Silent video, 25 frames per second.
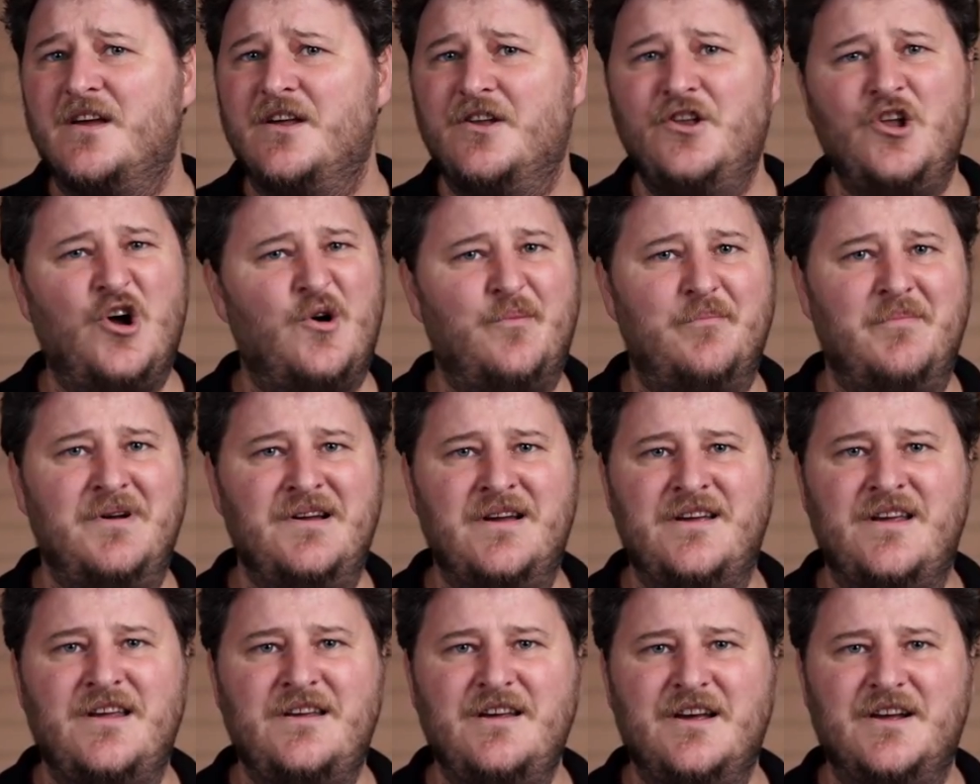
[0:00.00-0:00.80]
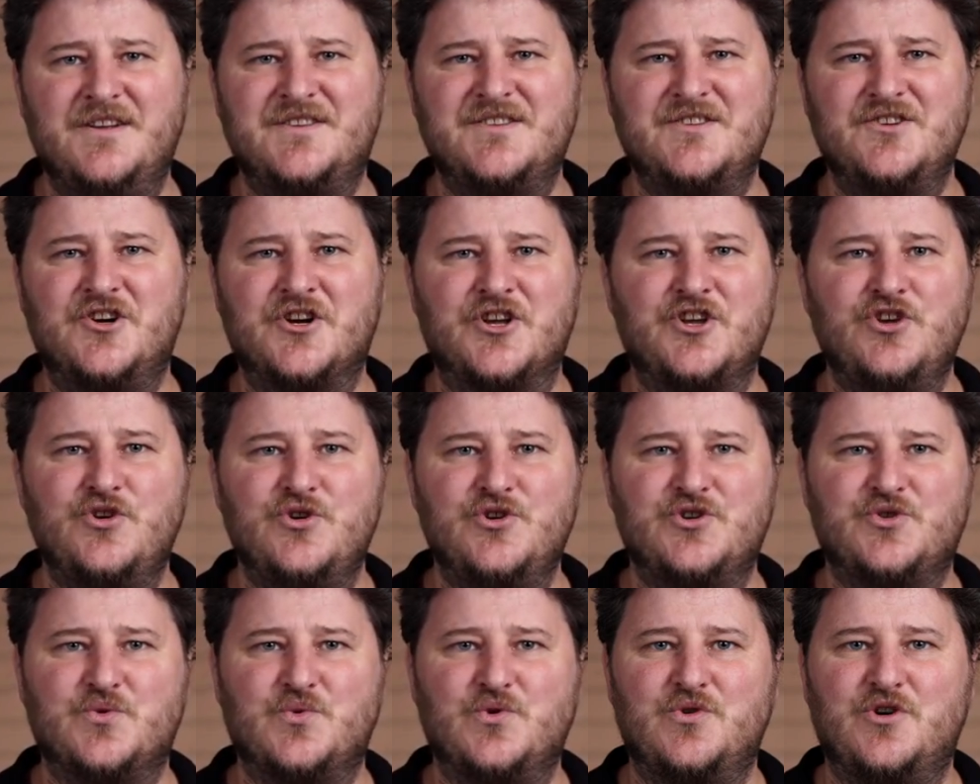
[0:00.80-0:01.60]
Not me. It's not a
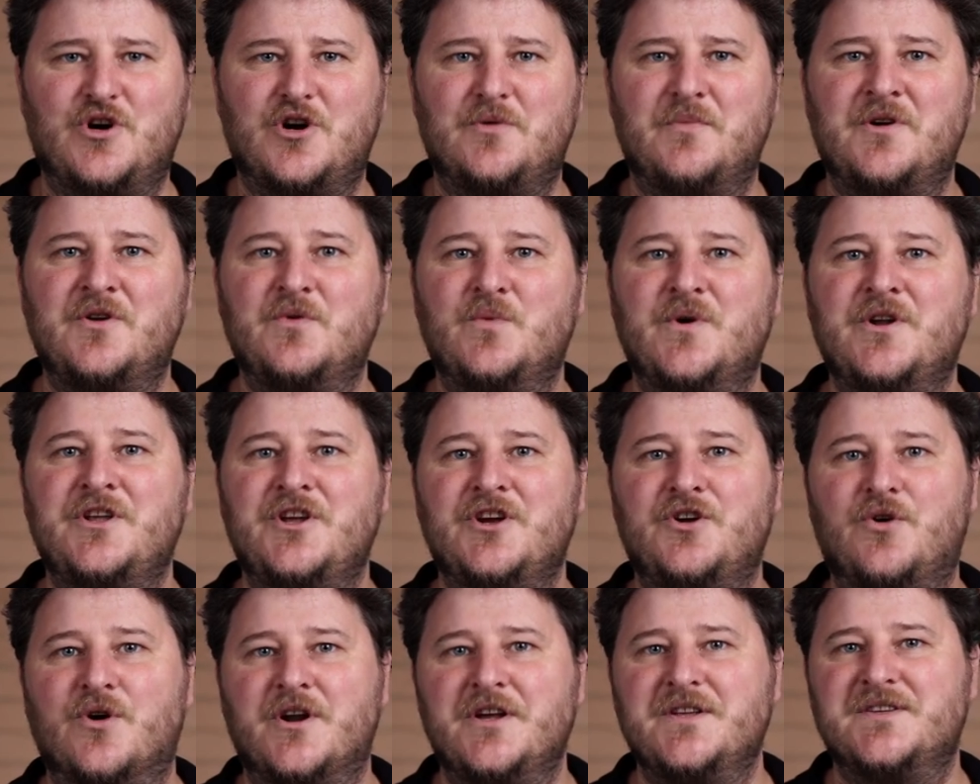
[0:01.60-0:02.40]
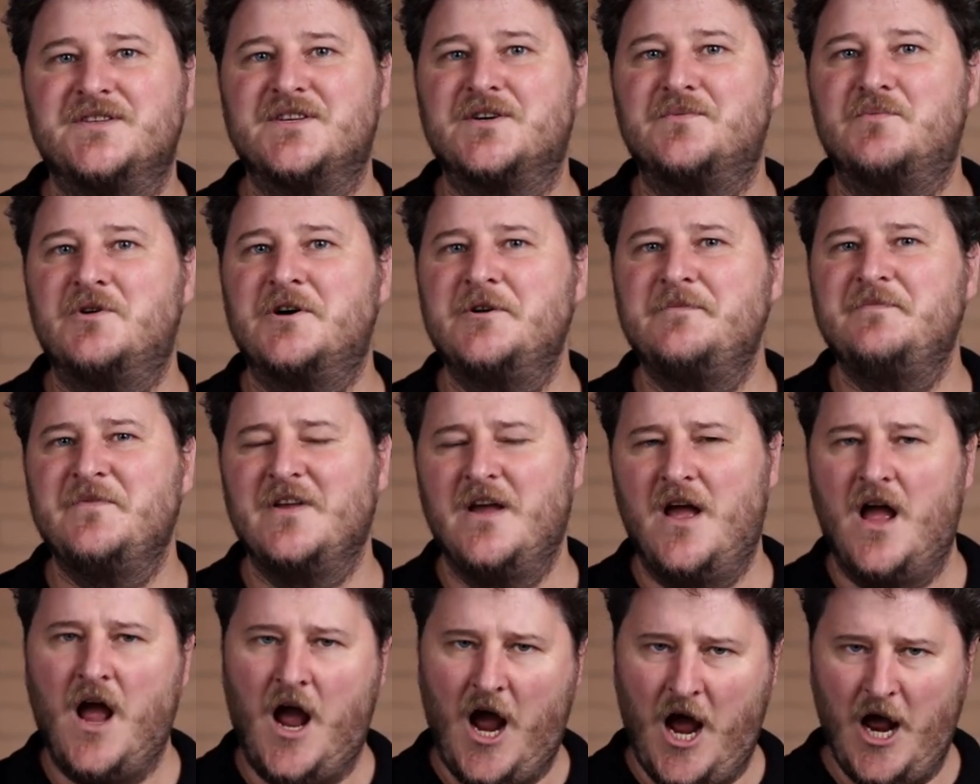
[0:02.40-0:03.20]
usual comment when you greet someone.
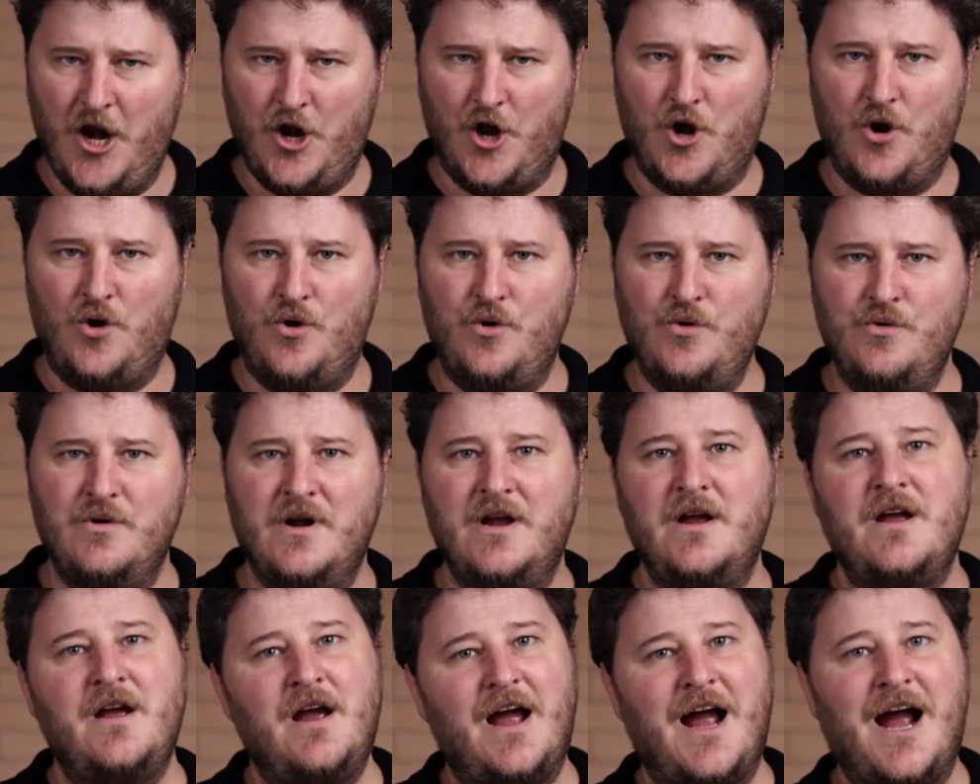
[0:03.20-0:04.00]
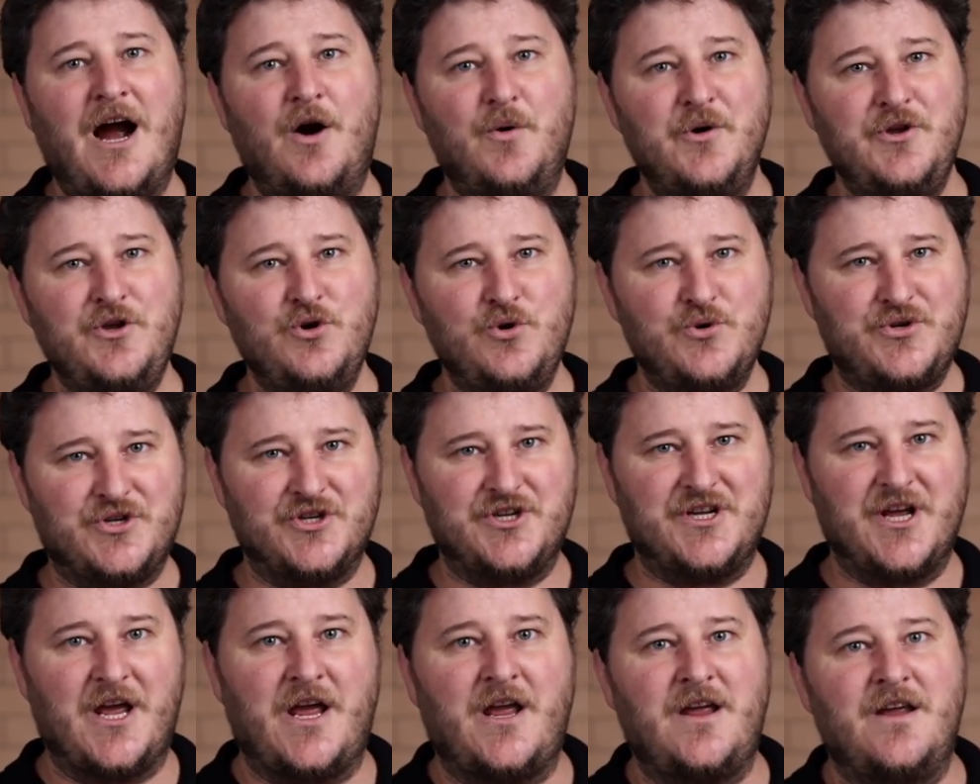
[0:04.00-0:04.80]
Hello, how are you
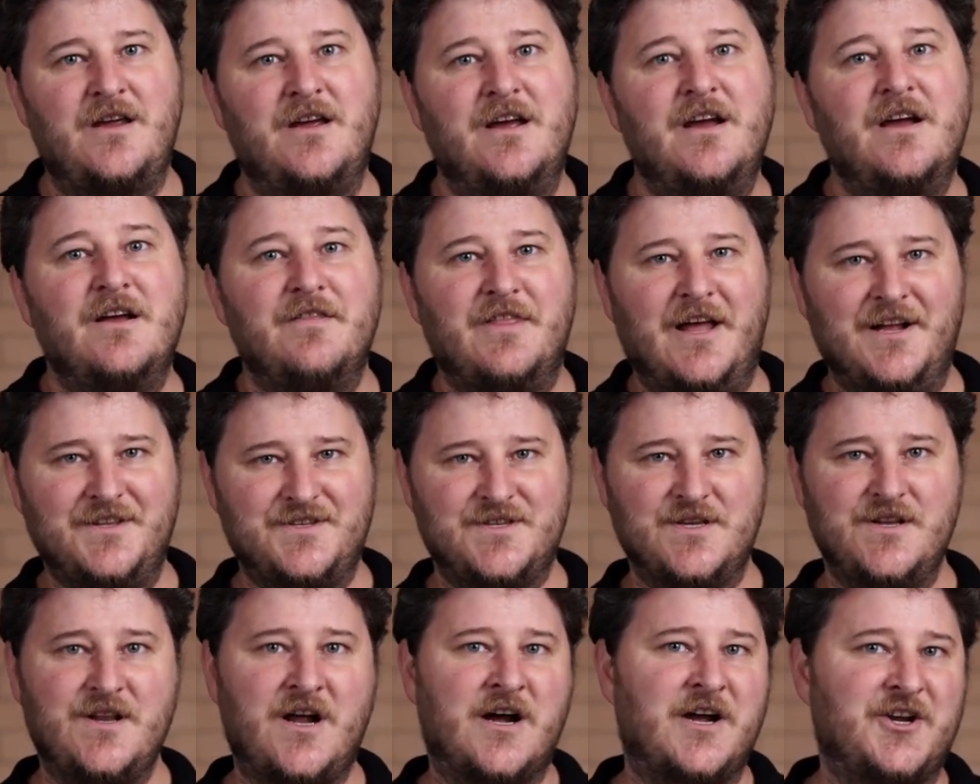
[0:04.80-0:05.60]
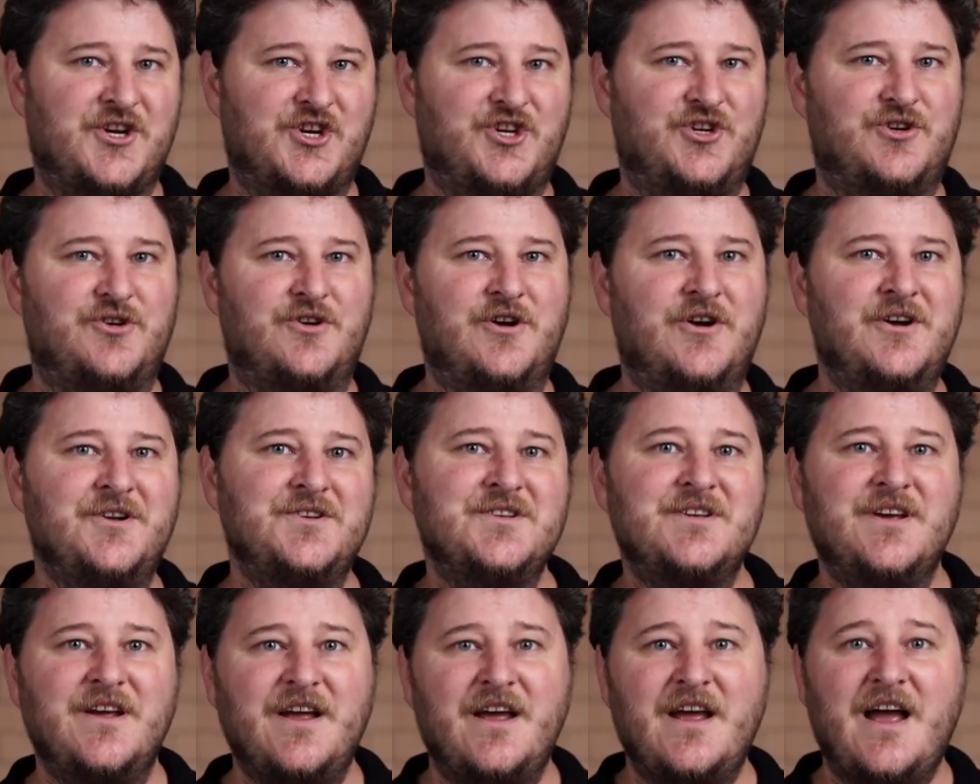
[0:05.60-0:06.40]
today? That's a nice
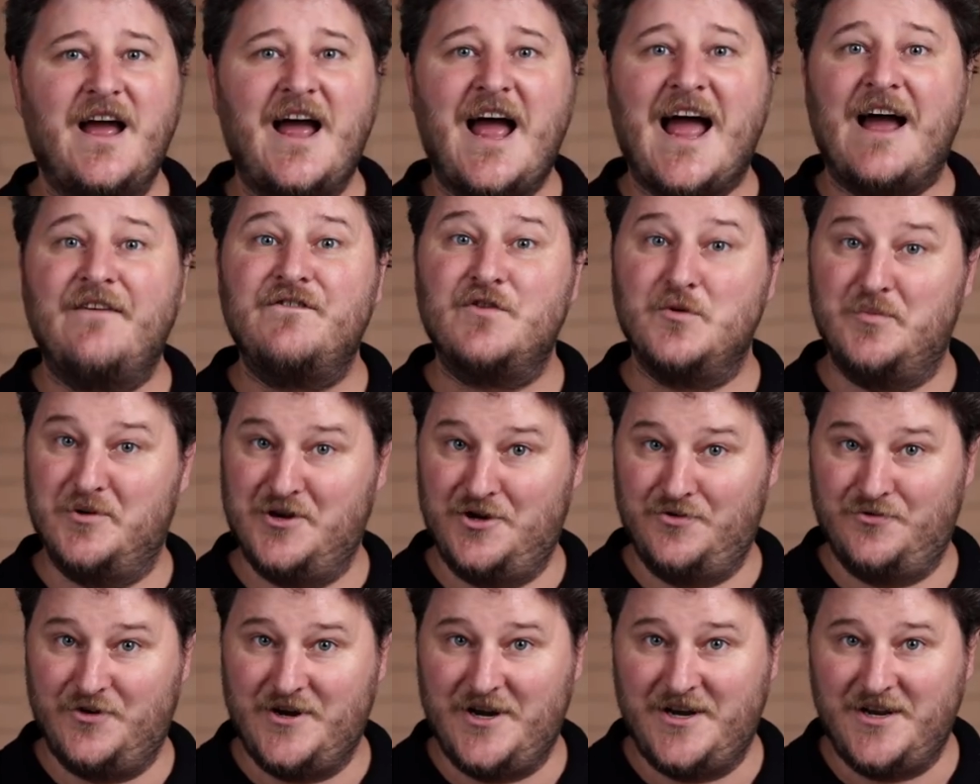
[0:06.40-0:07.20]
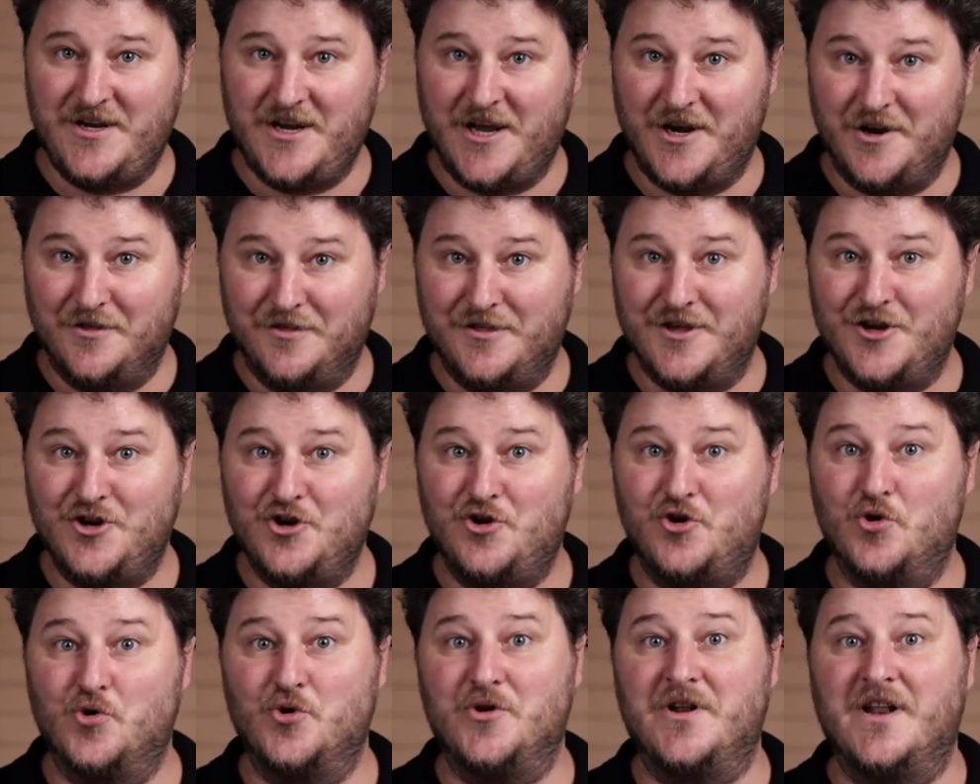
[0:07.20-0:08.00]
shirt. Have you been reading
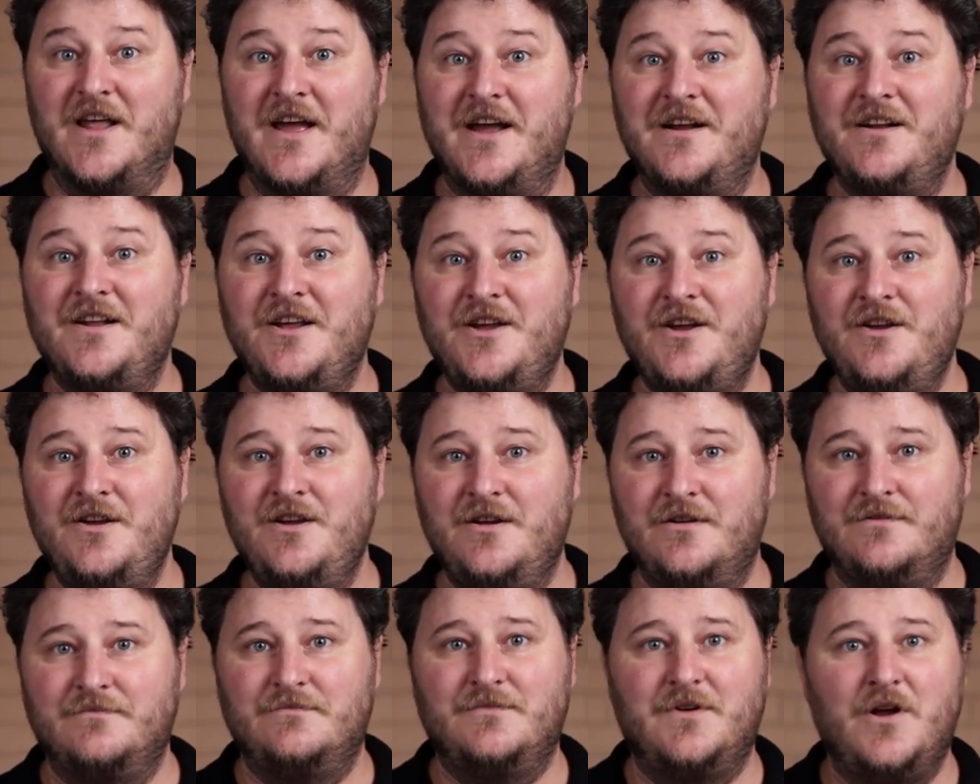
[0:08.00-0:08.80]
anything good lately?